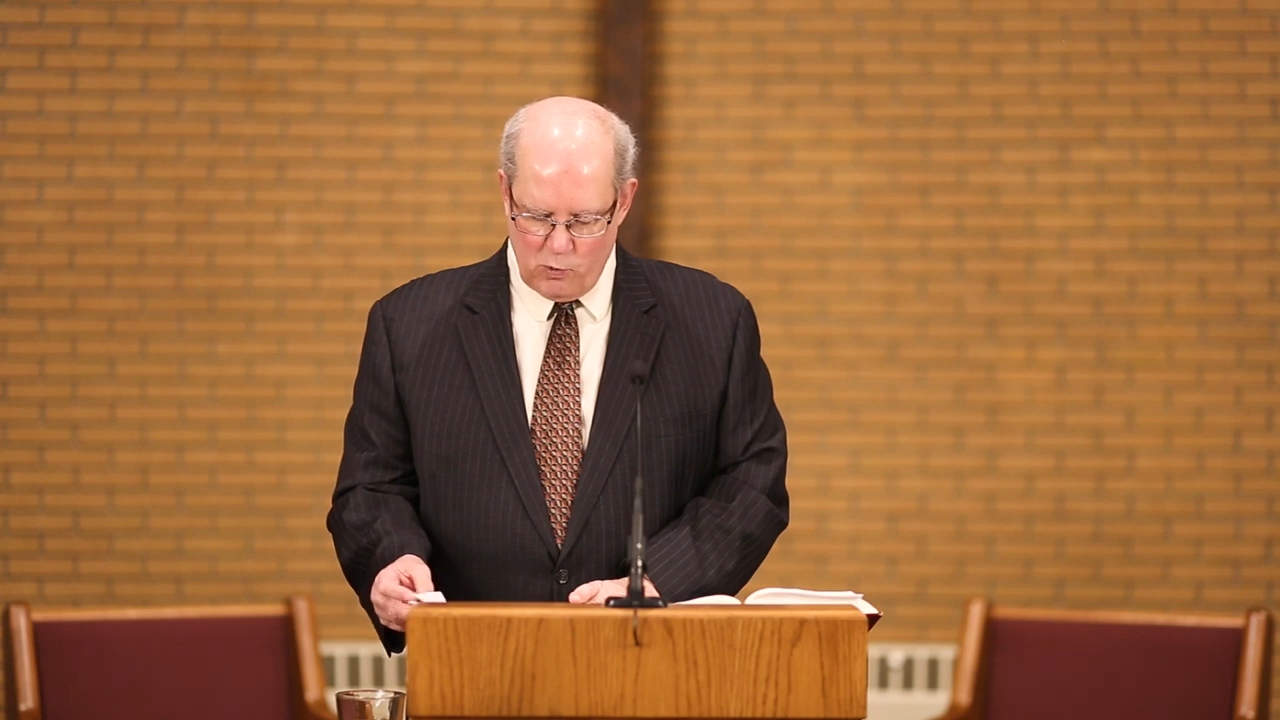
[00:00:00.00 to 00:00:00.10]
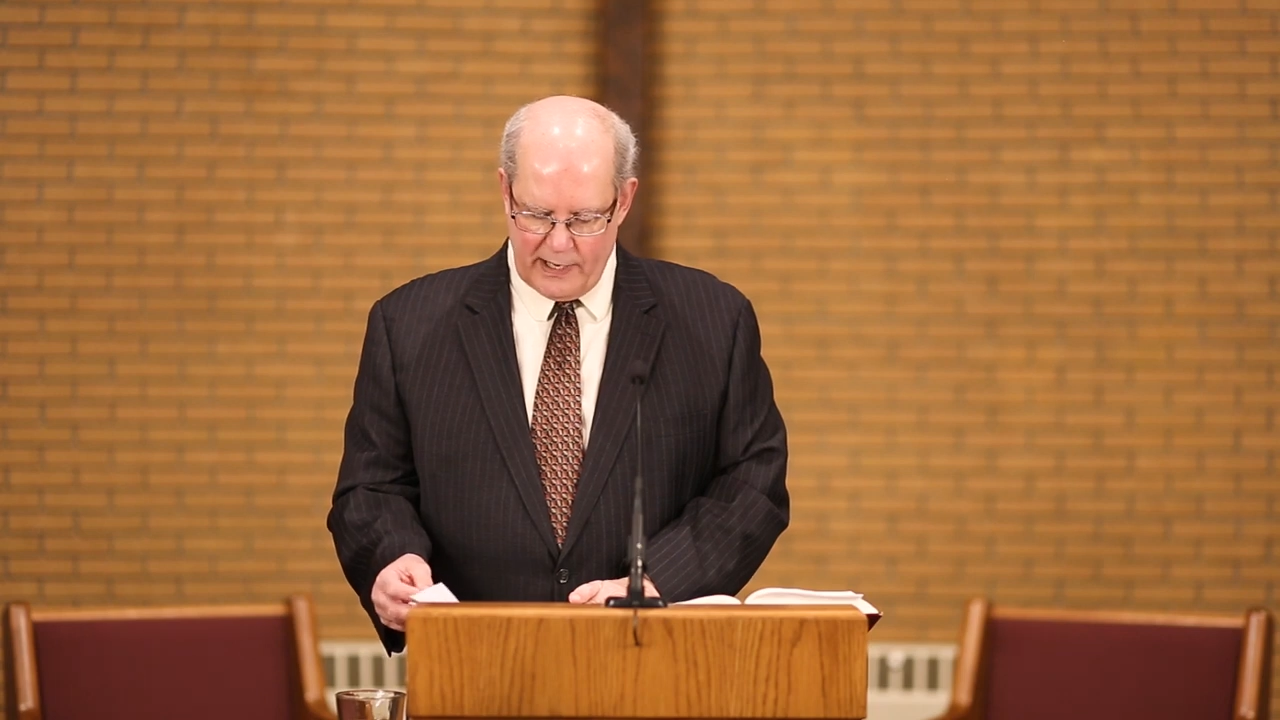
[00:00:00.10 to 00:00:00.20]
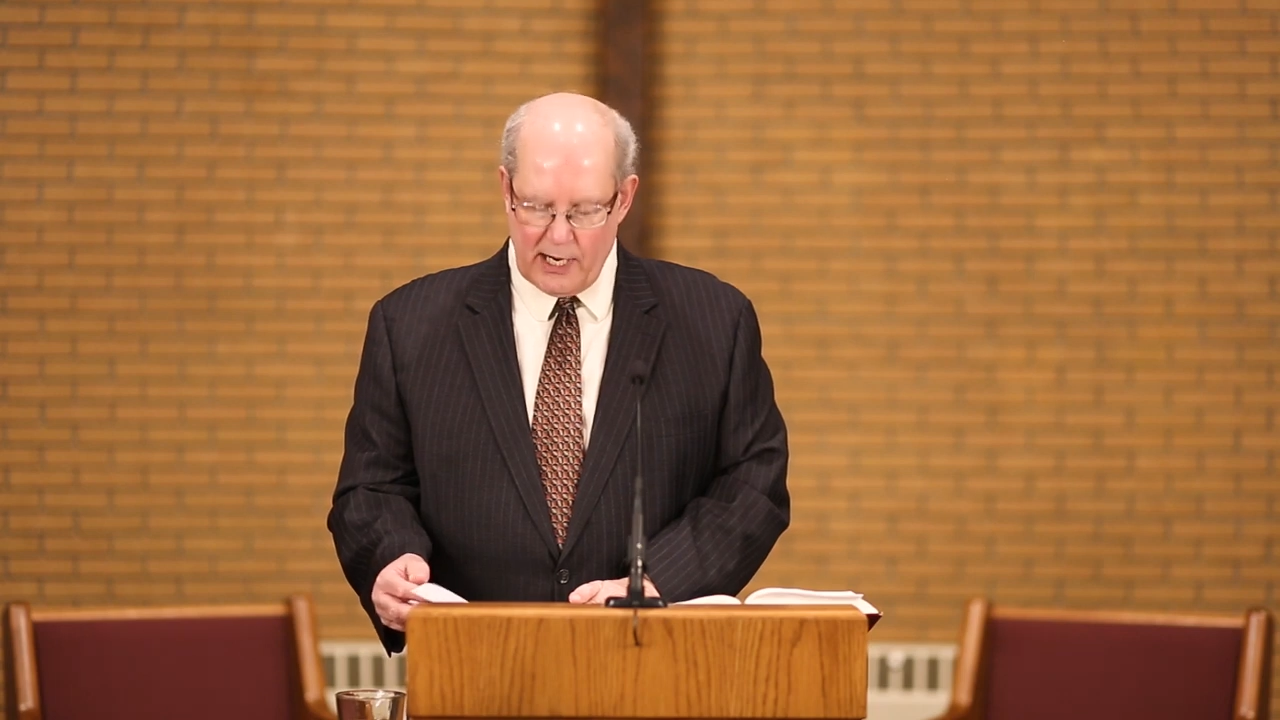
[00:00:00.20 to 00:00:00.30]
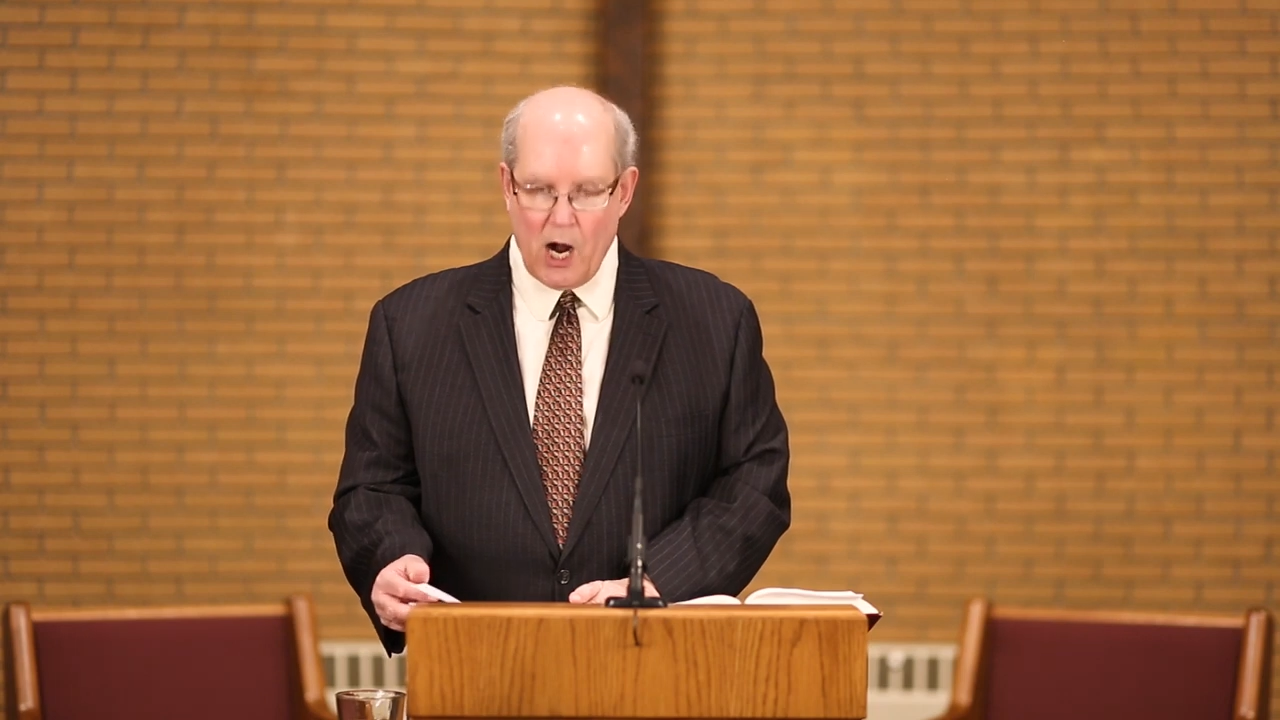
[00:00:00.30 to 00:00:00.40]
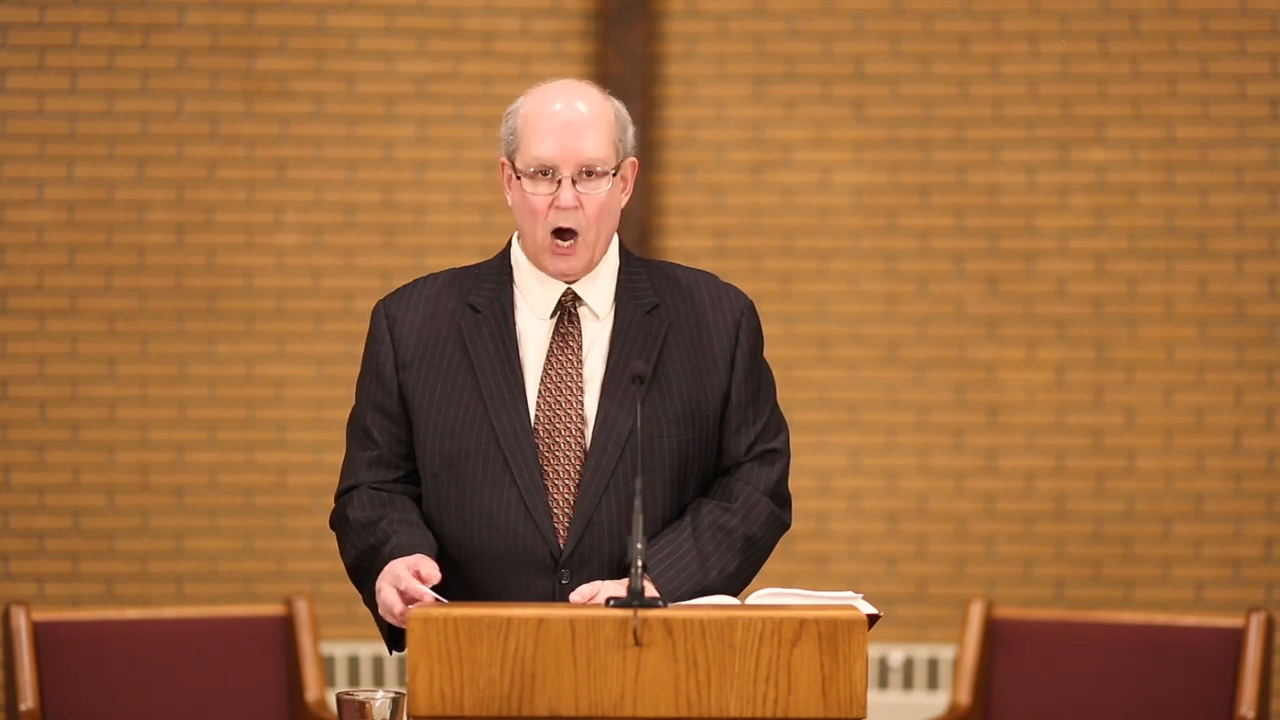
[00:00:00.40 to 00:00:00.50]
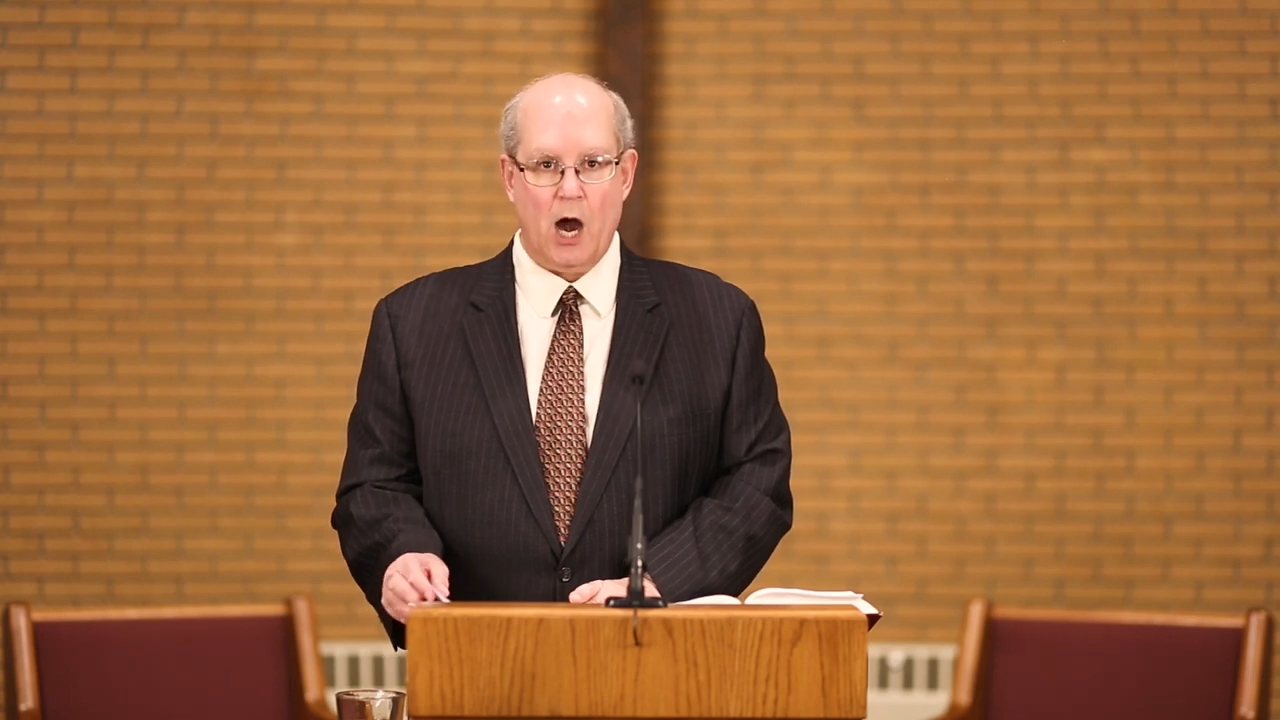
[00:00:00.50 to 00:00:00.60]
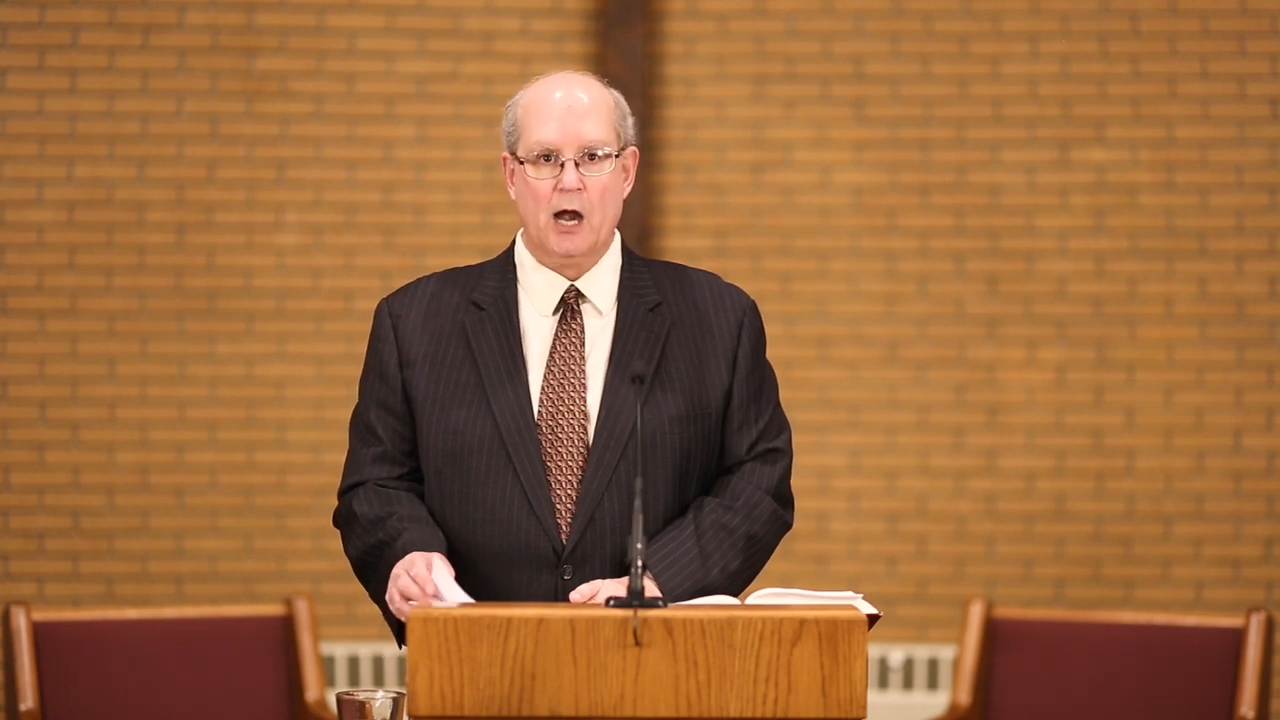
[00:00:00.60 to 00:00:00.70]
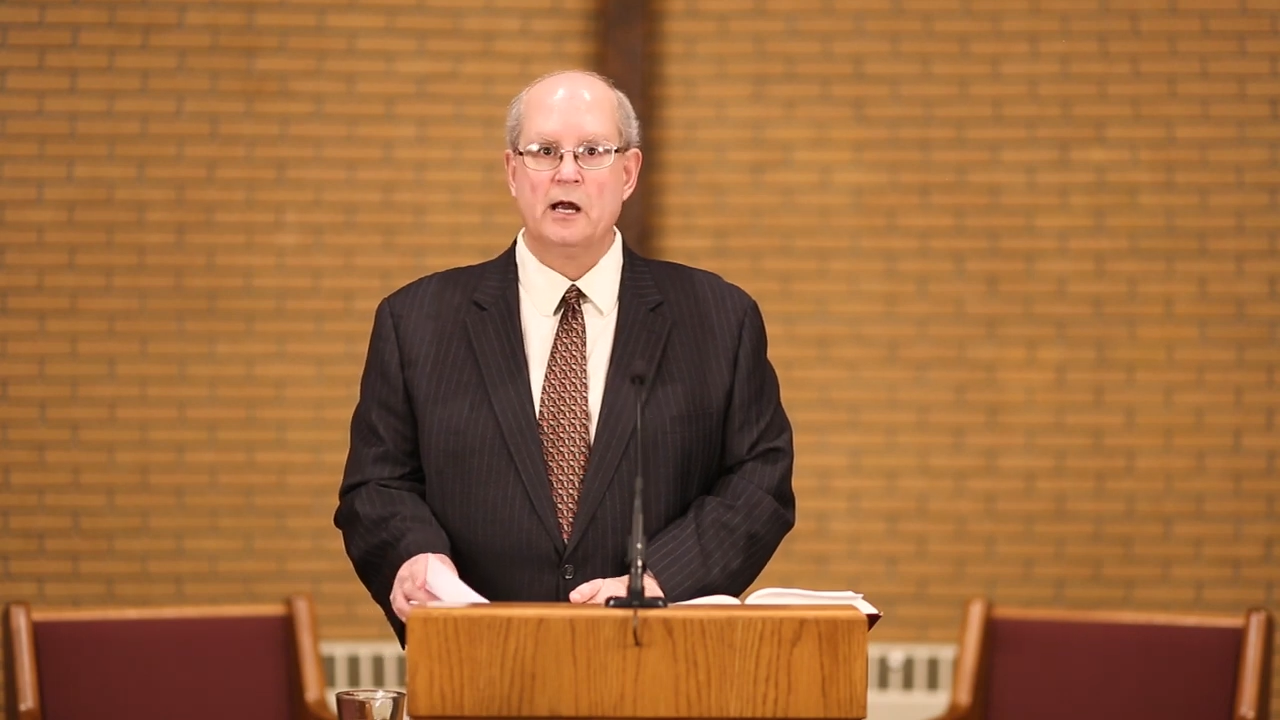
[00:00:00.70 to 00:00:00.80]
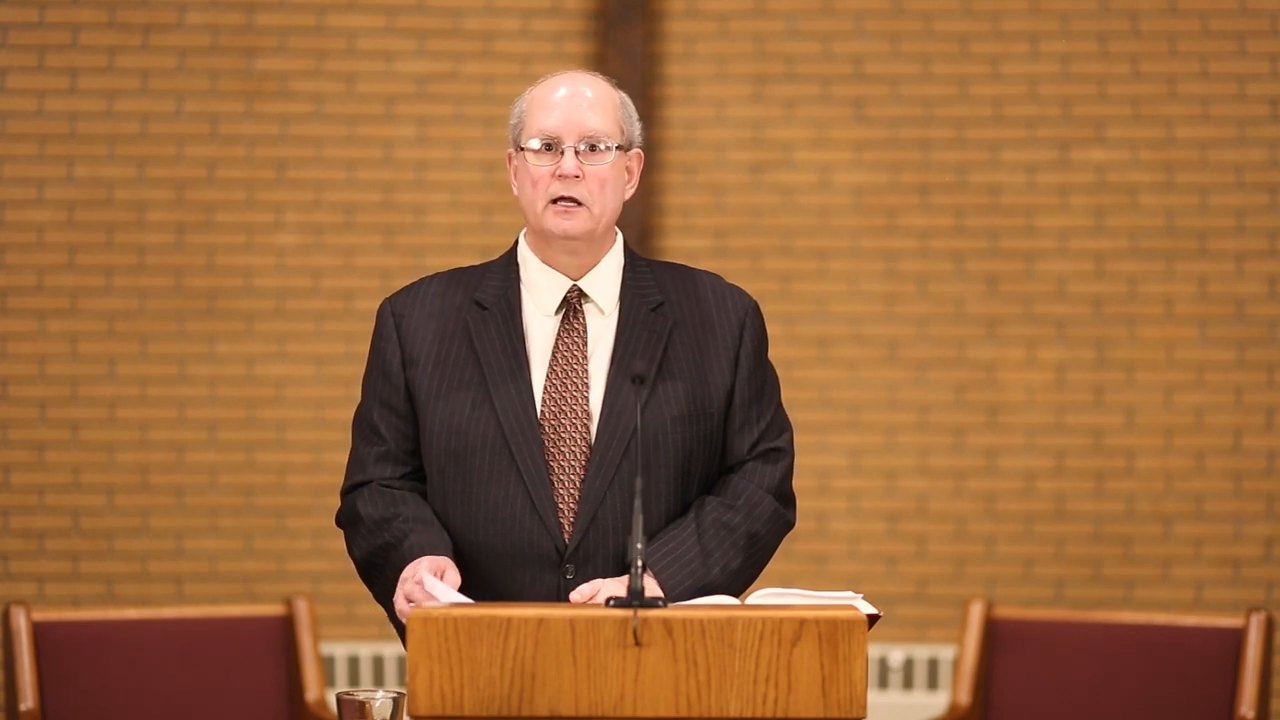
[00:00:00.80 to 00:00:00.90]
we are